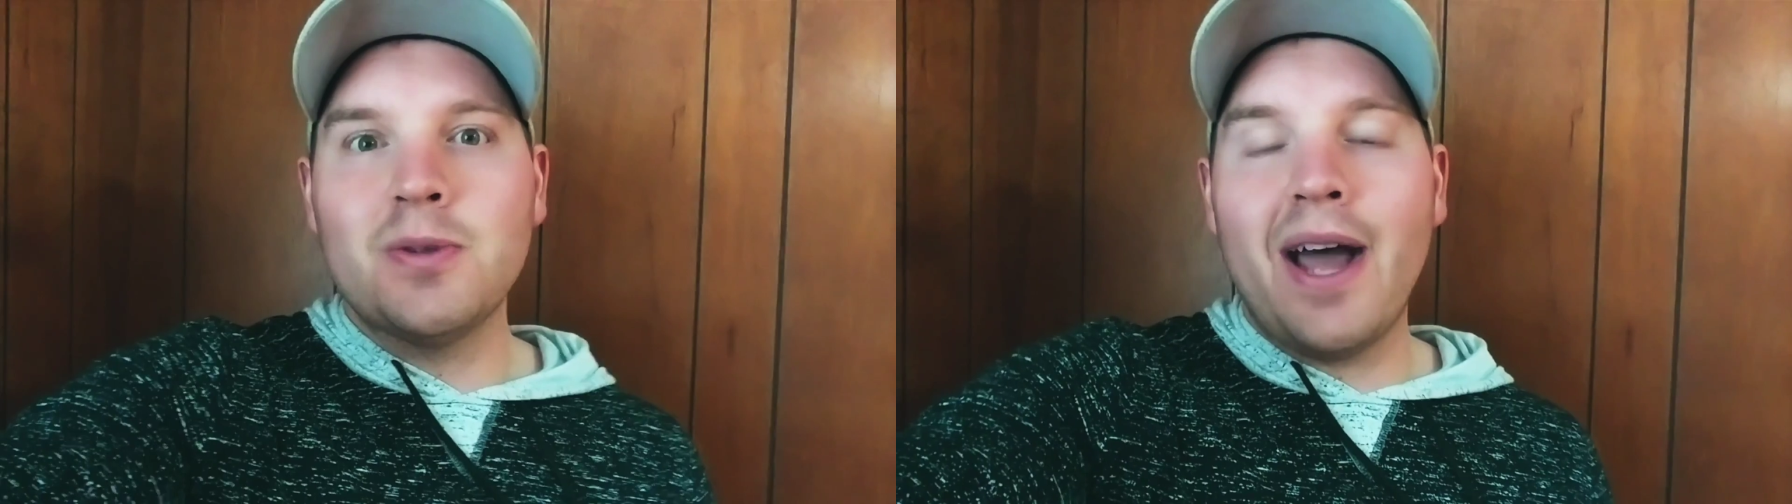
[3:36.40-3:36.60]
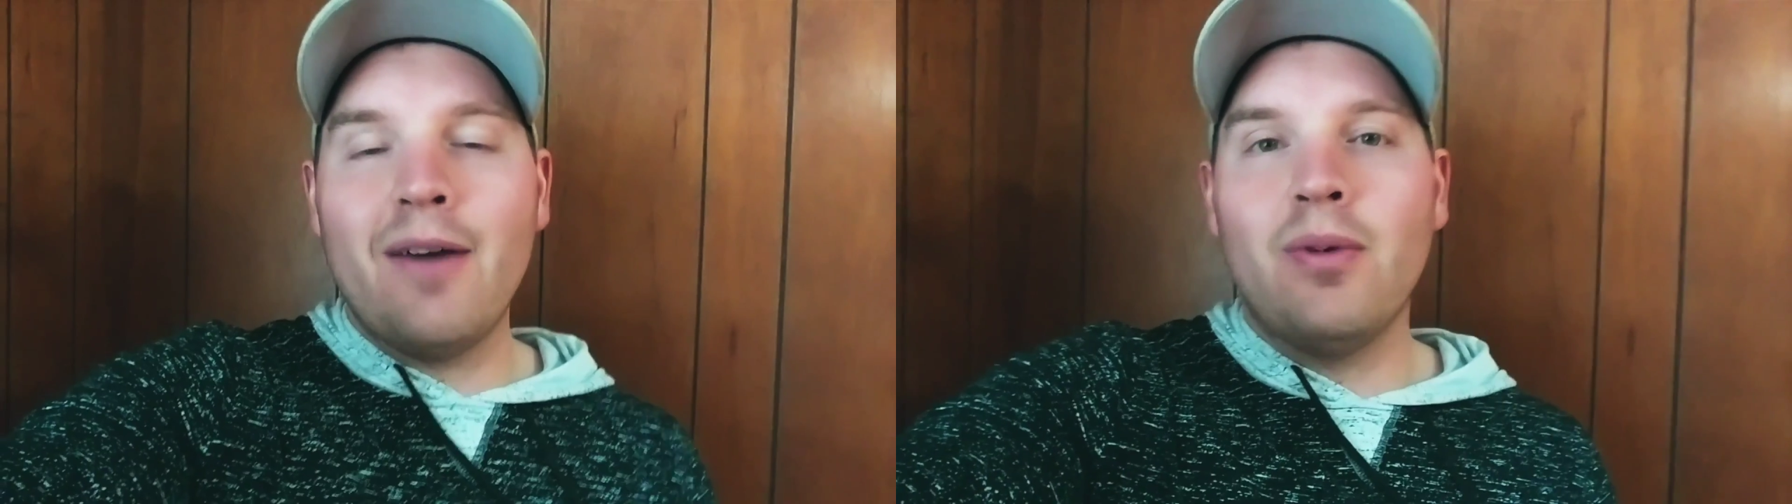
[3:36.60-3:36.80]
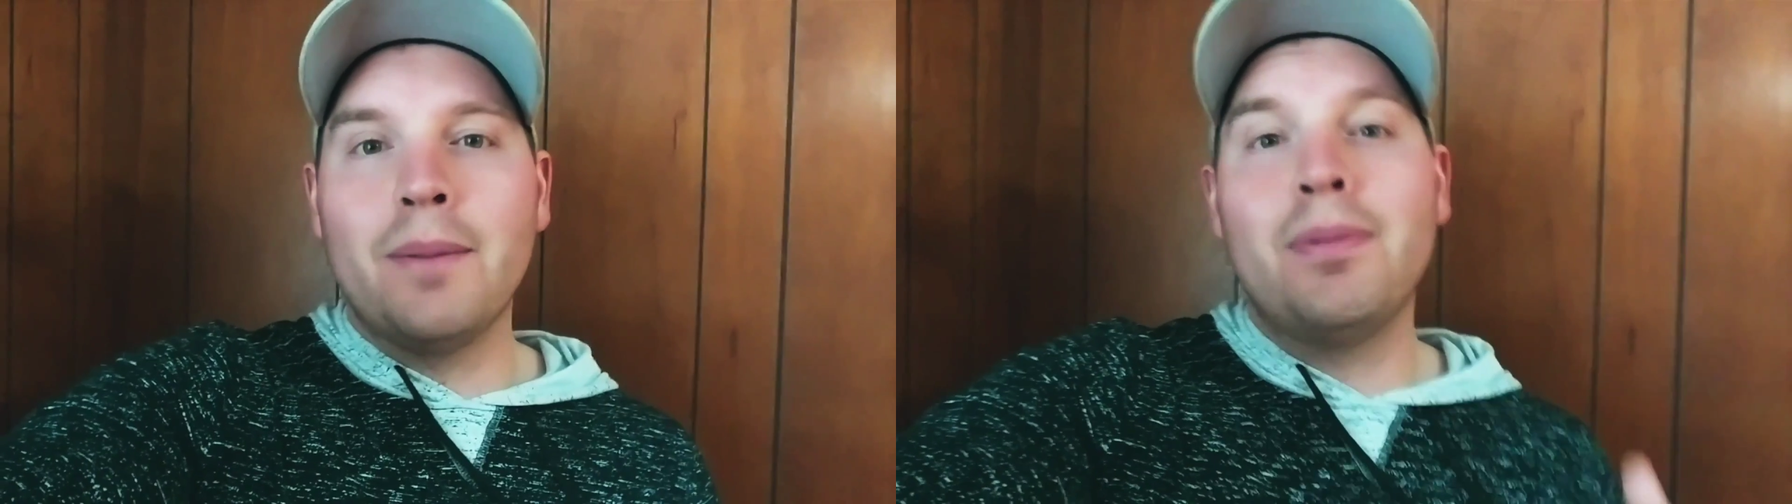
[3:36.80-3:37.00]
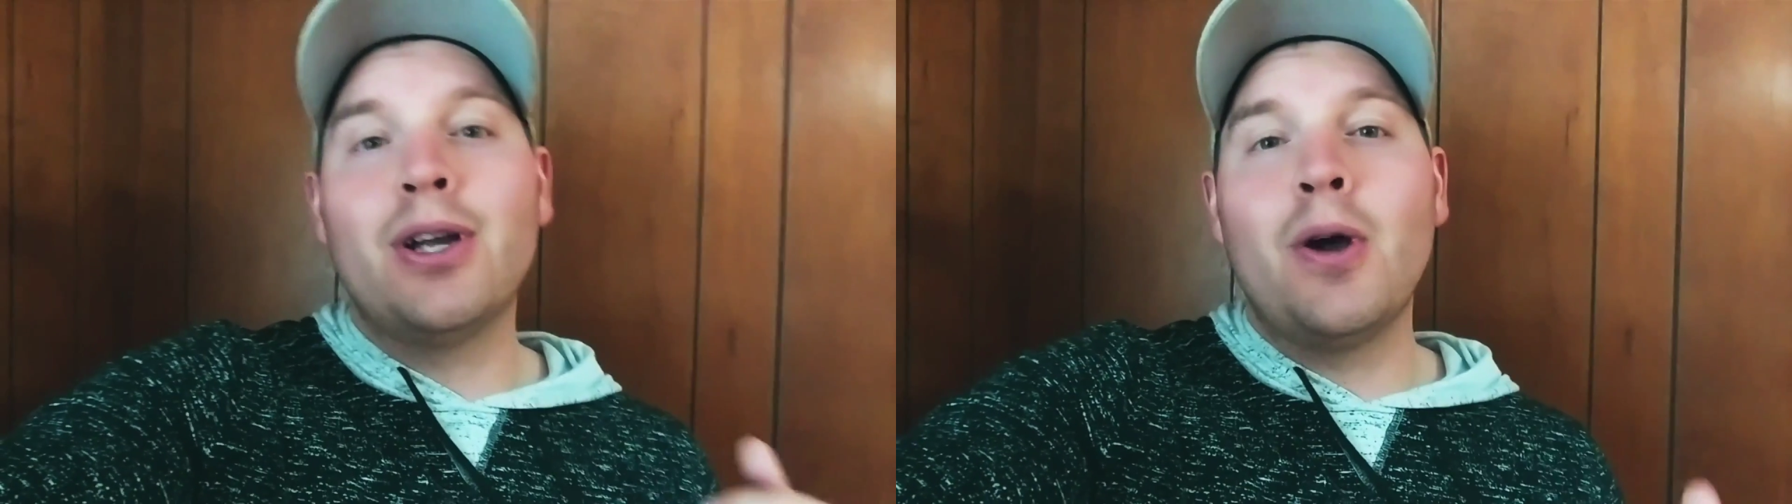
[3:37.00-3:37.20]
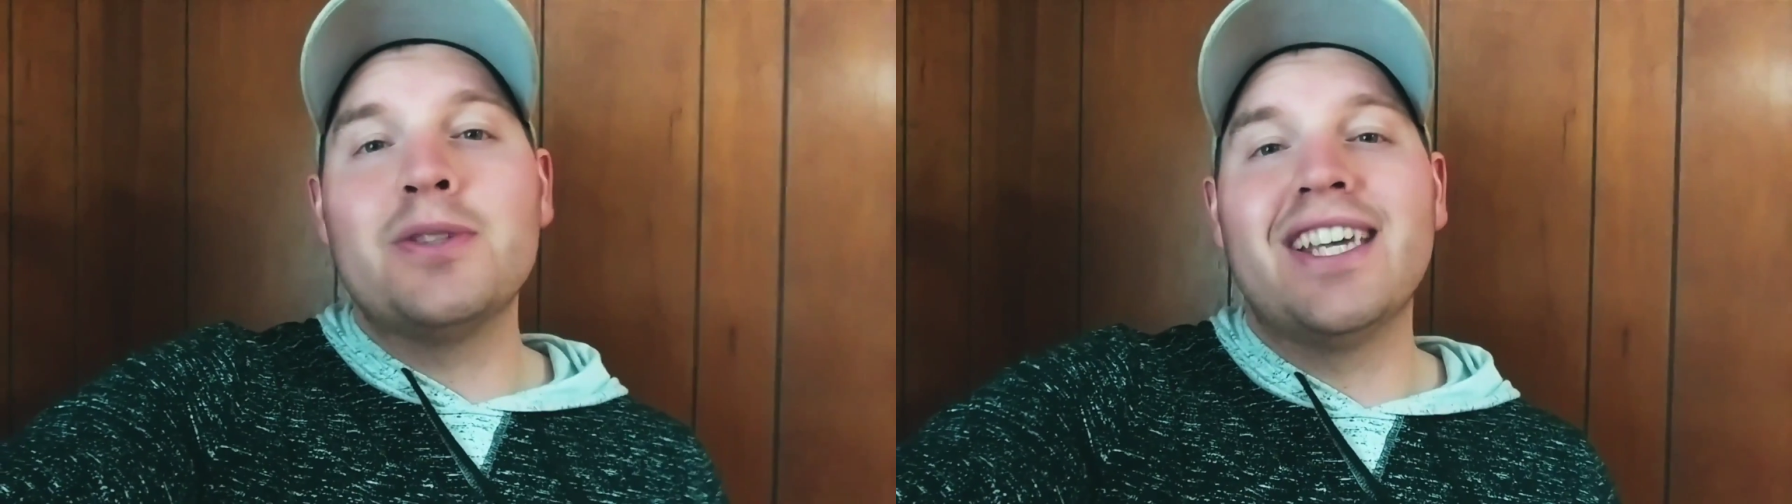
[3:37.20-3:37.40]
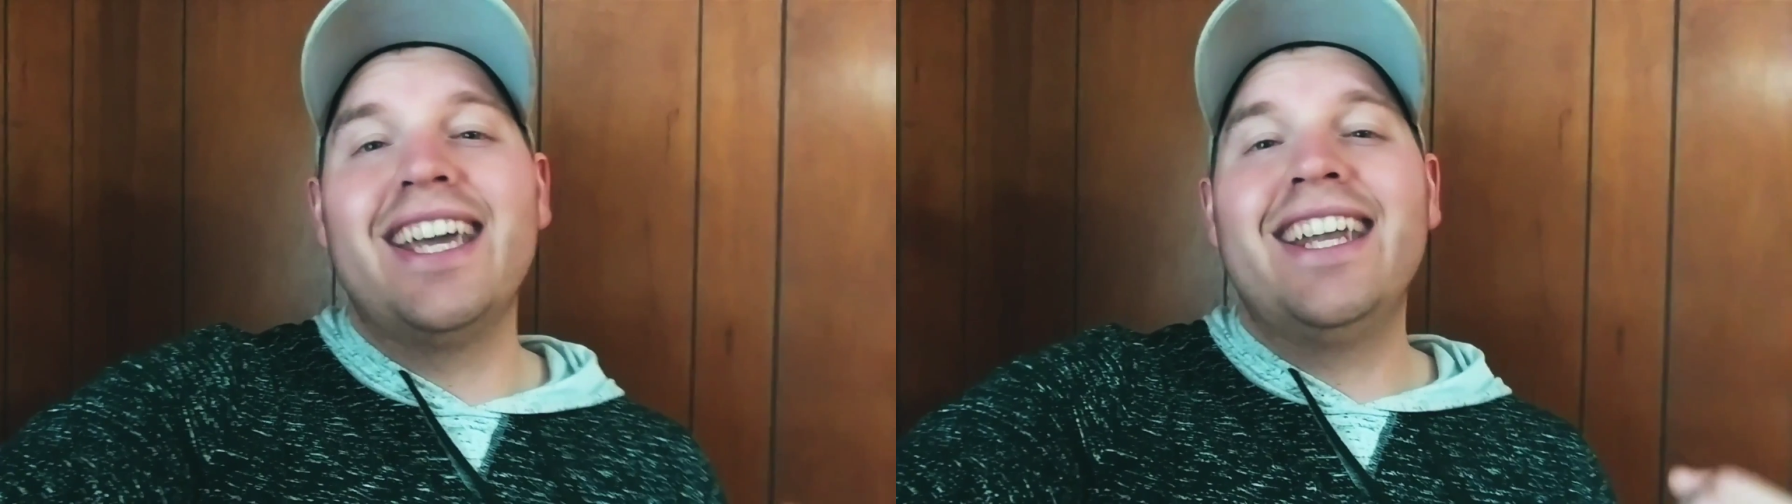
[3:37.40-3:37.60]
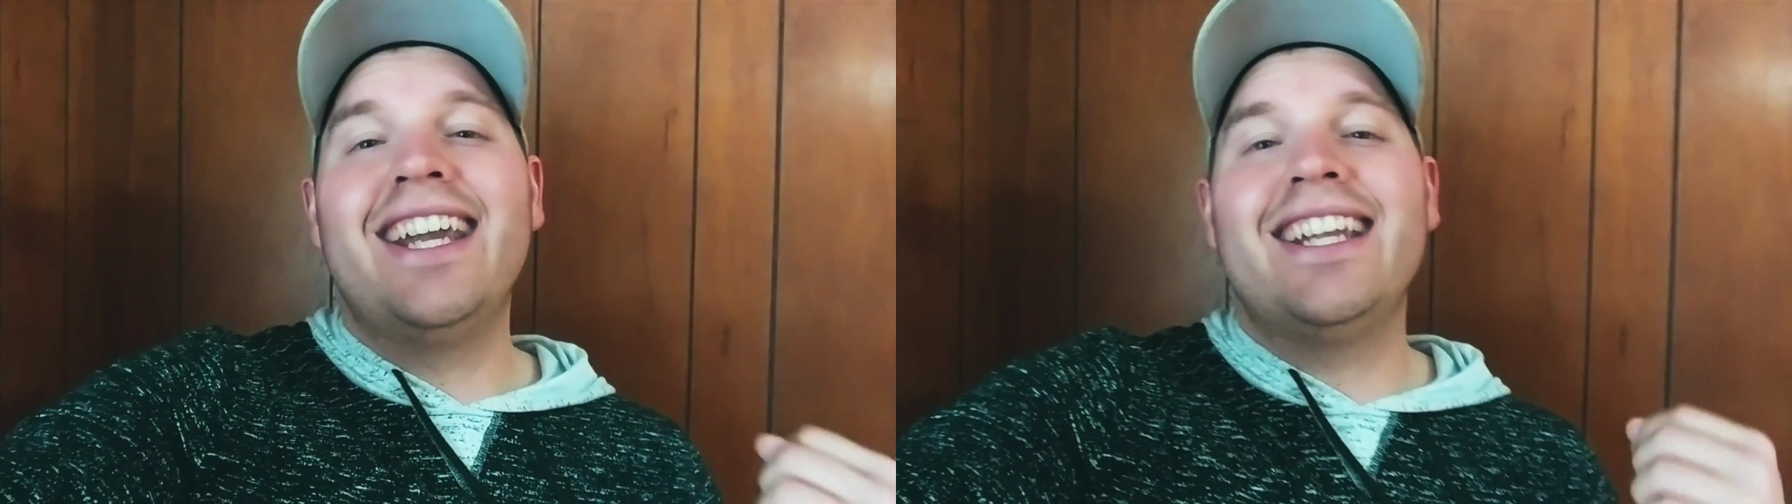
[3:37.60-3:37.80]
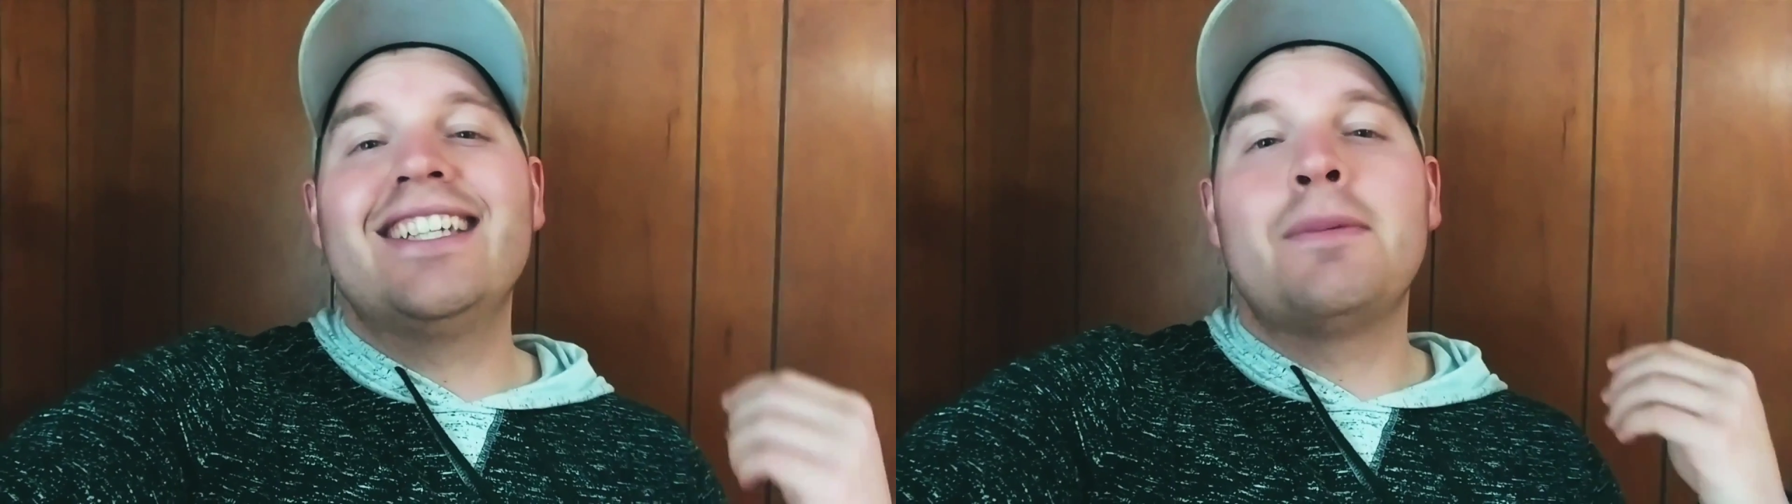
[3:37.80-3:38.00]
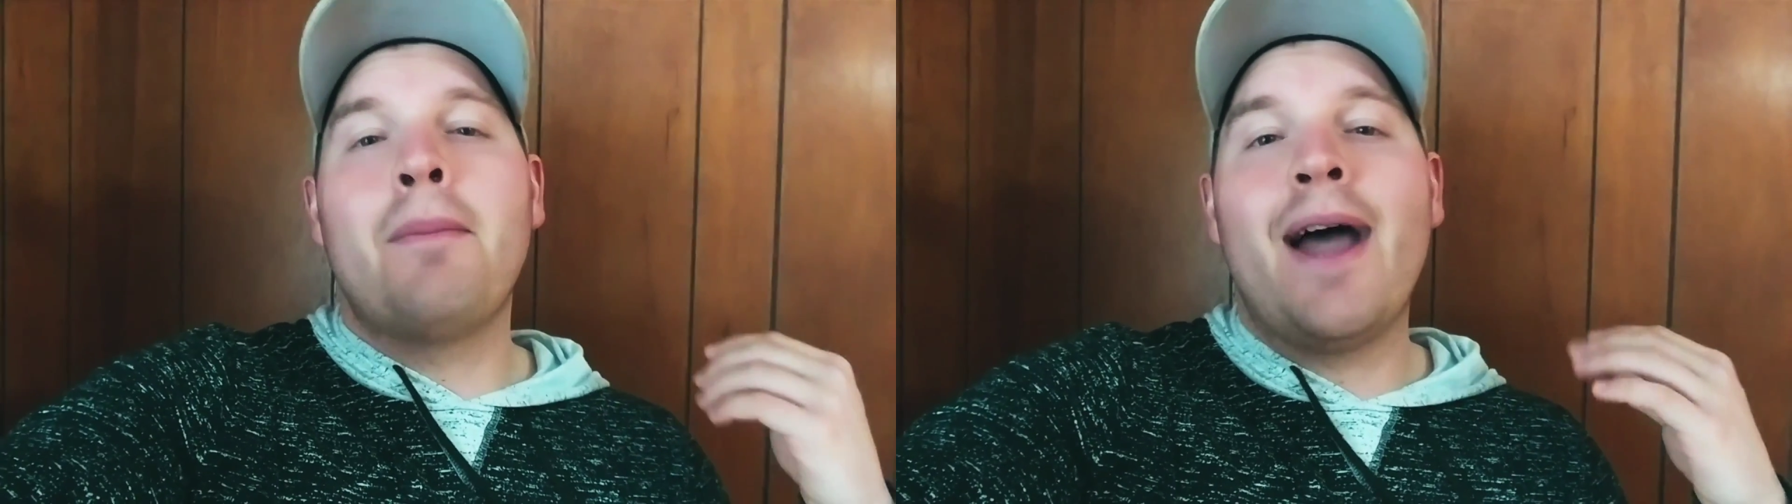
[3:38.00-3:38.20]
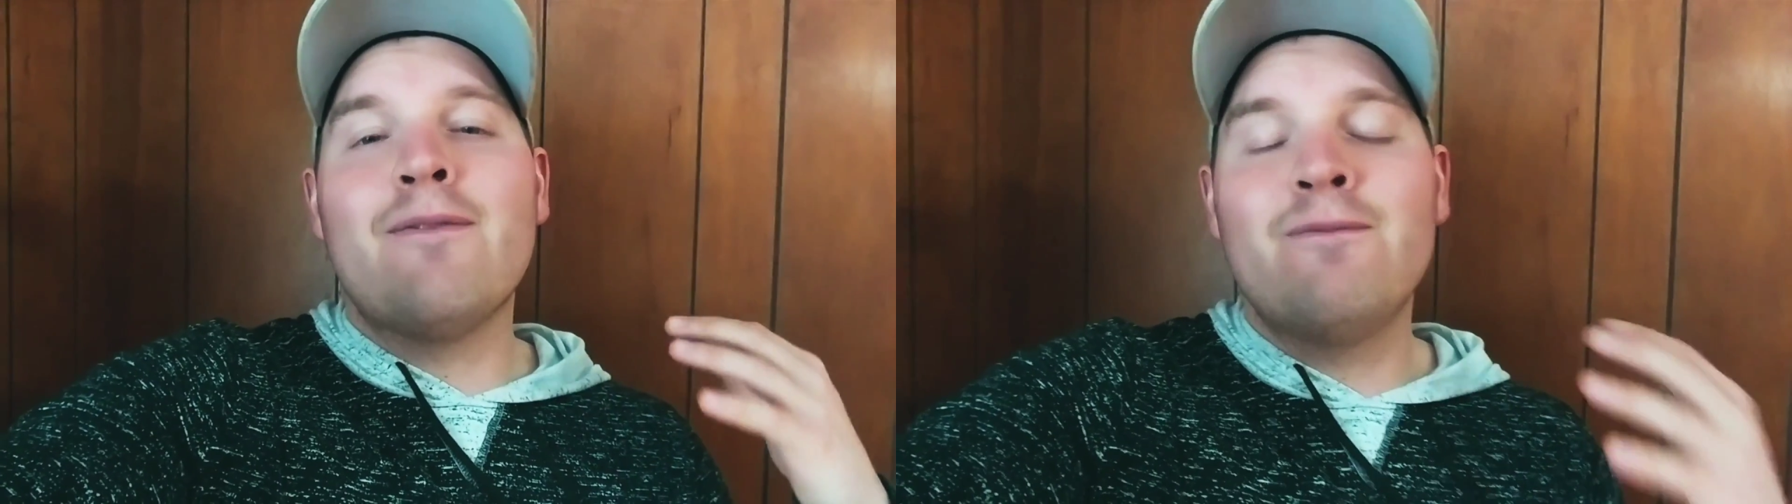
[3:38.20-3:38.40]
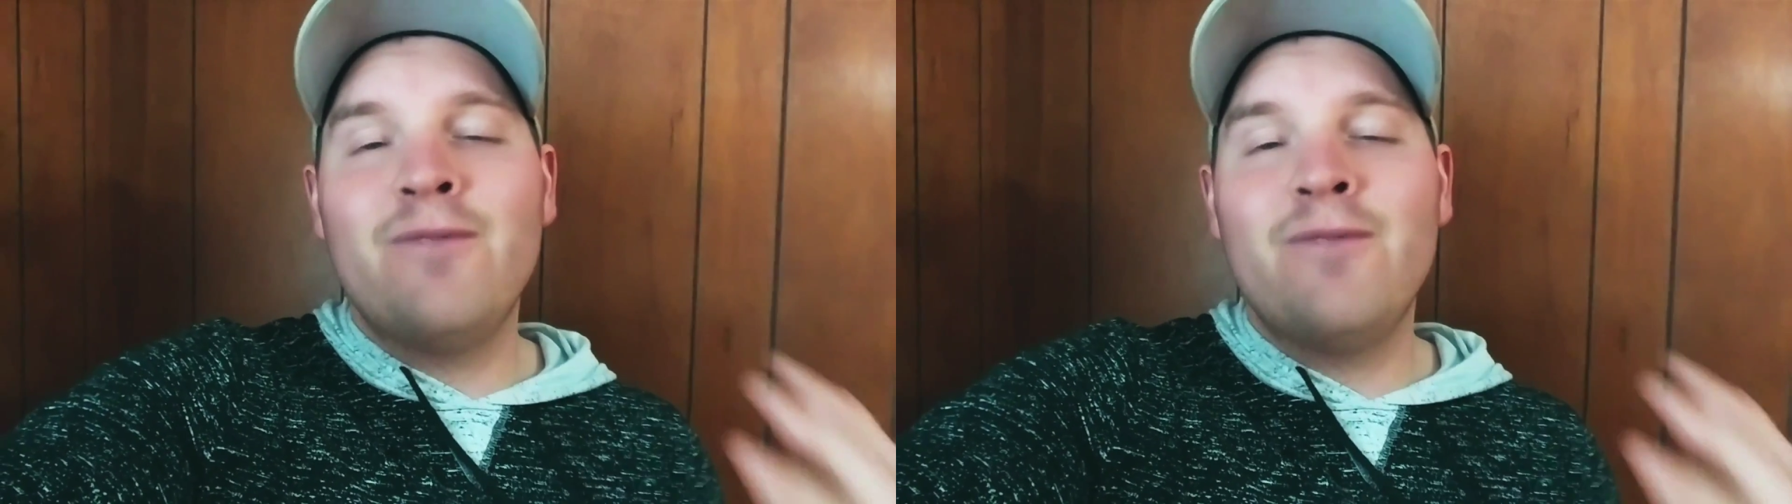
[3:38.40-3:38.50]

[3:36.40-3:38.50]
have one in Pagosa, and it is my